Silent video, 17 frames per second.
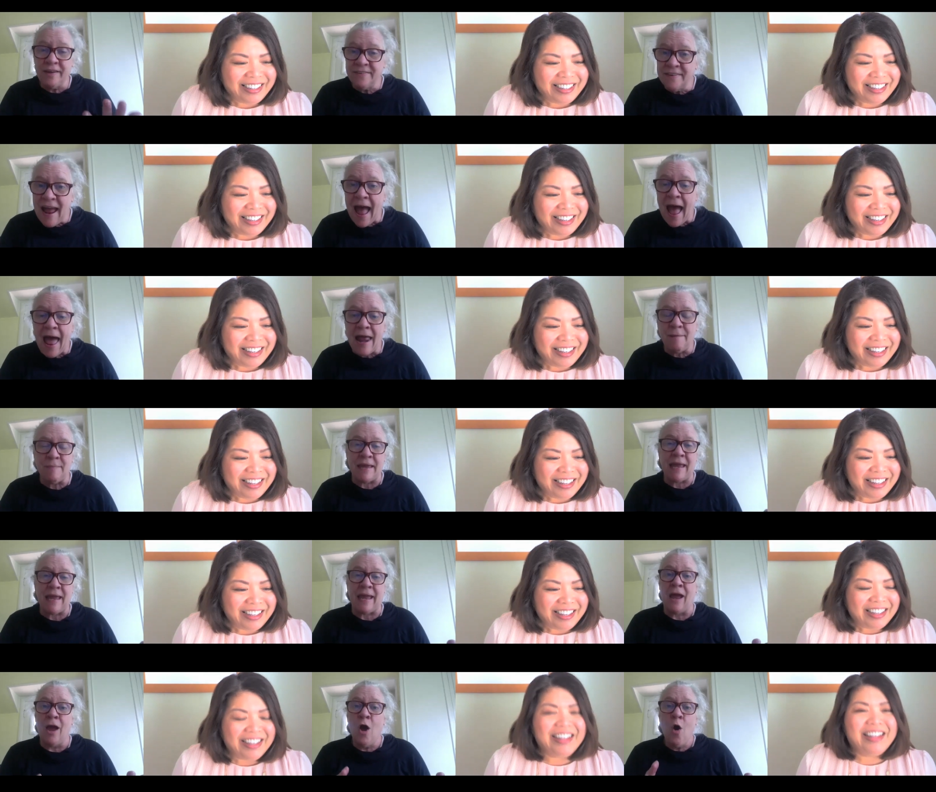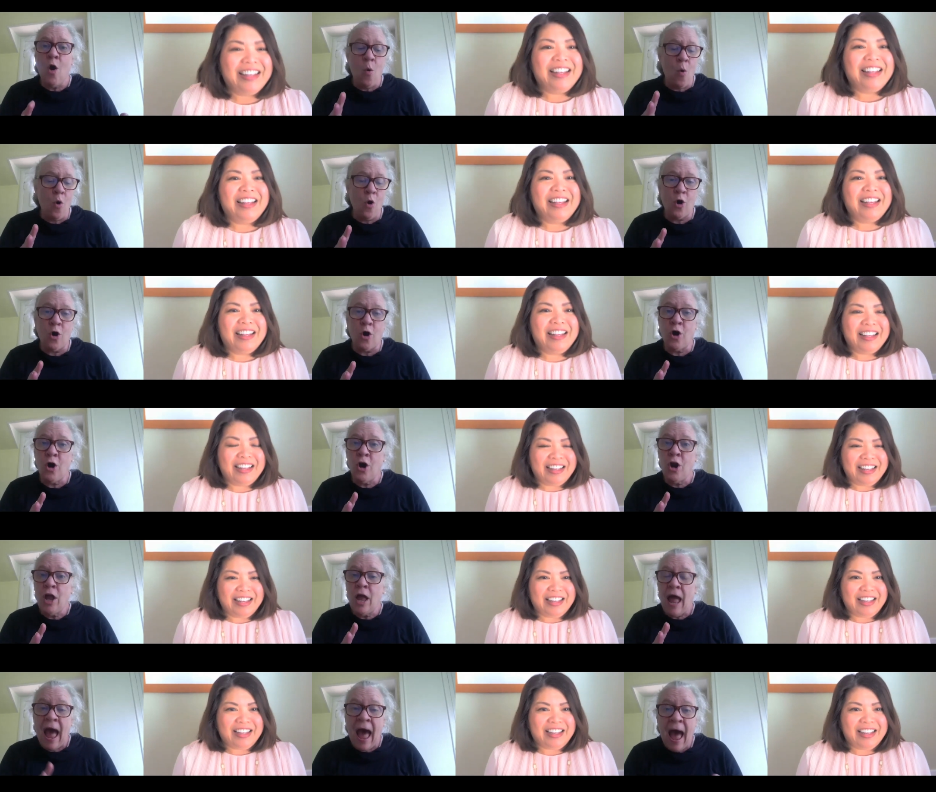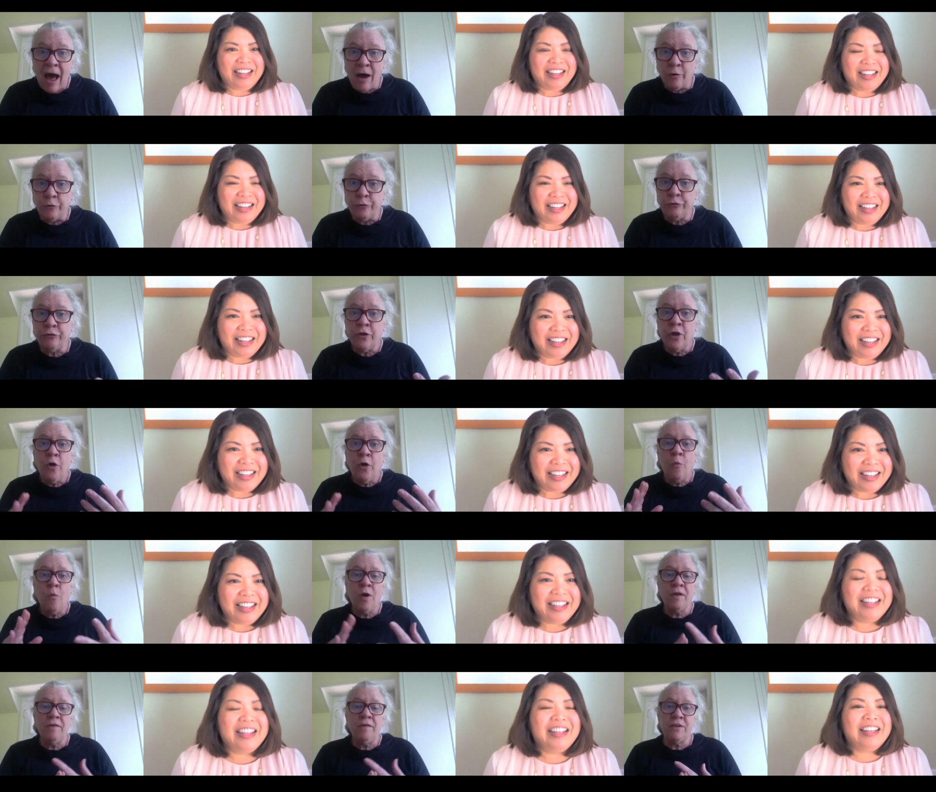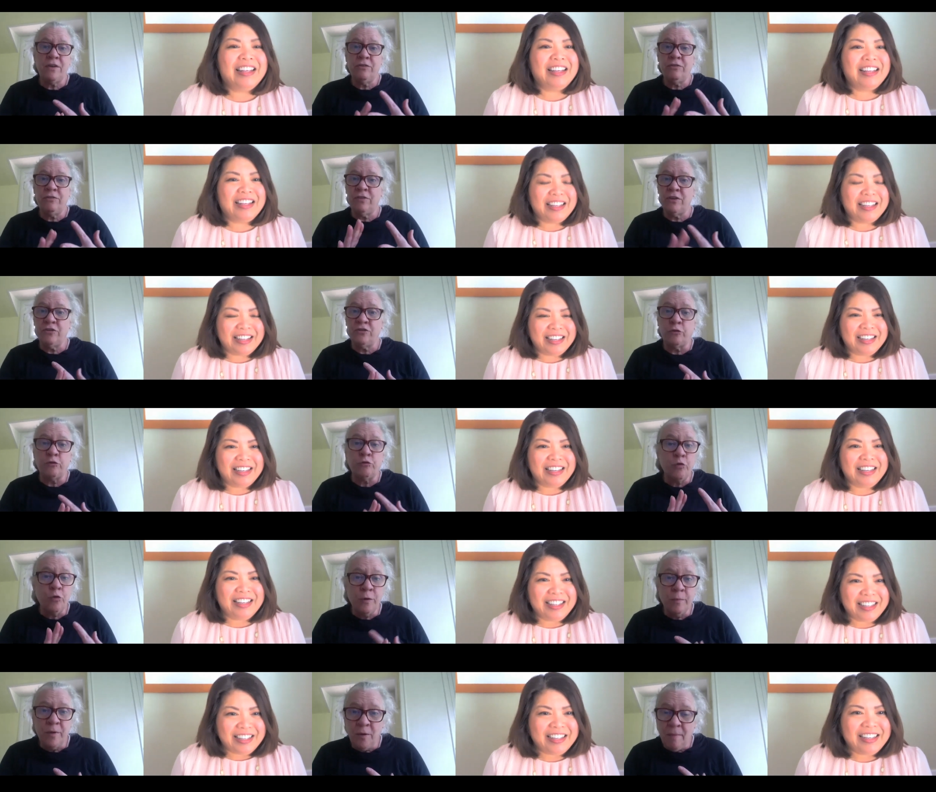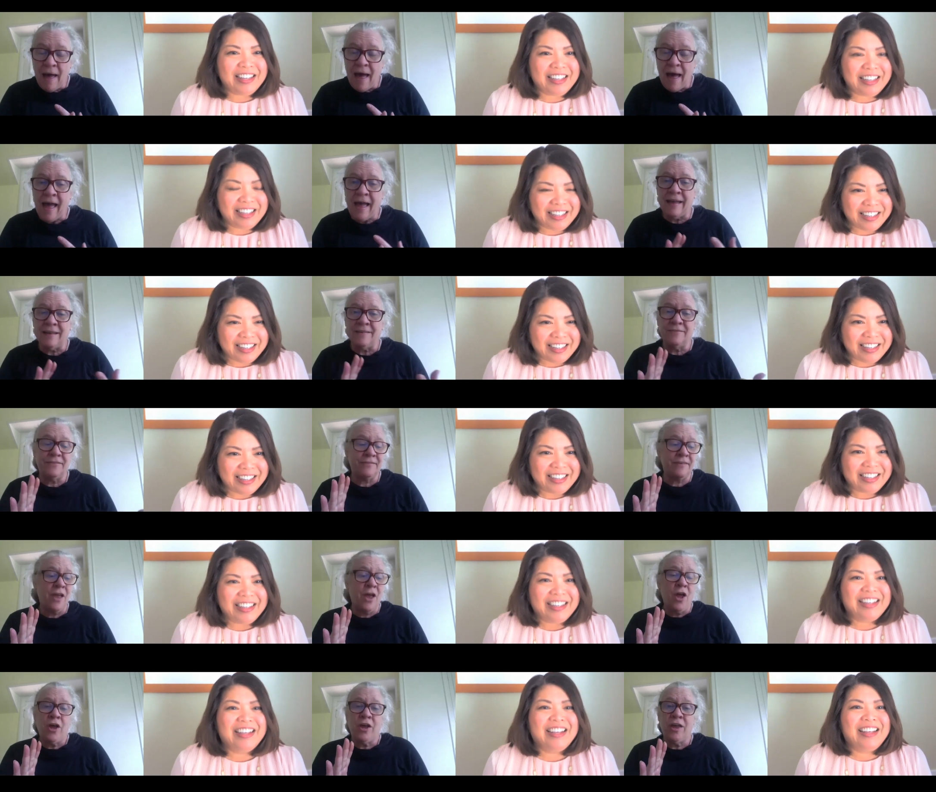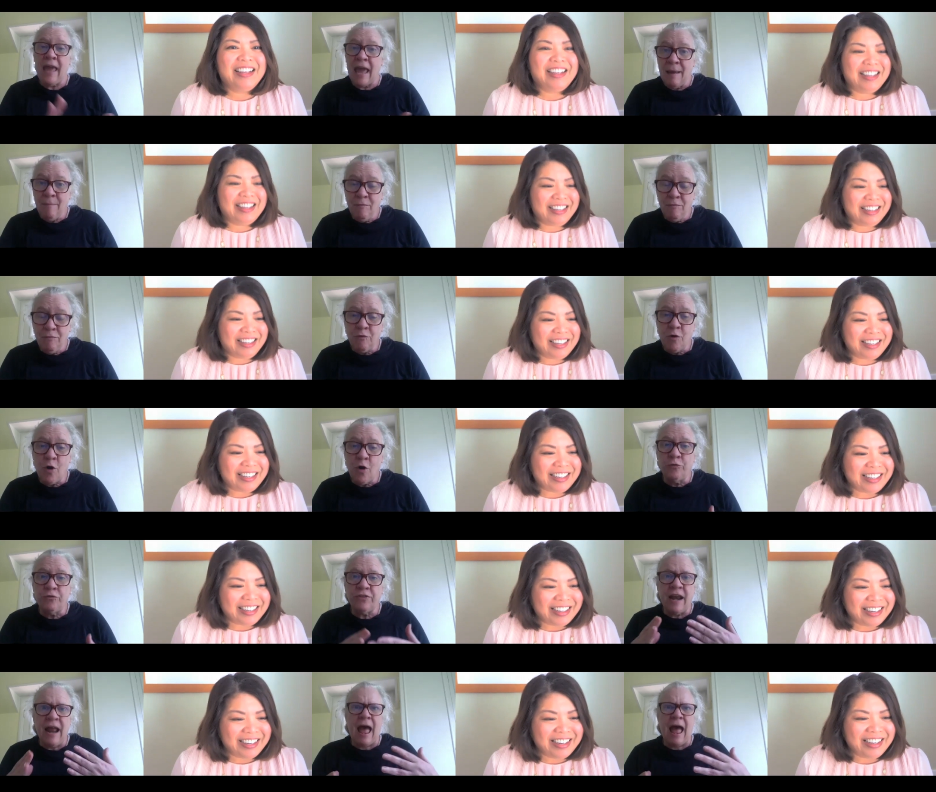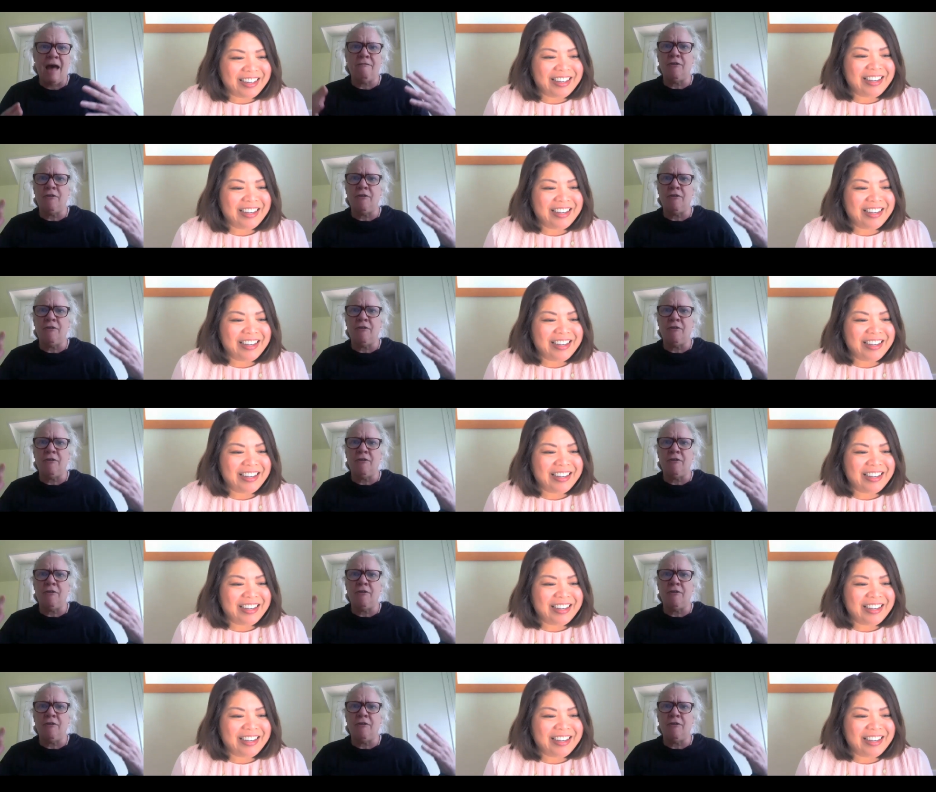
Speaker 1: Anatomy or House, one of the, these shows, Criminal Minds, Game of Thrones, that have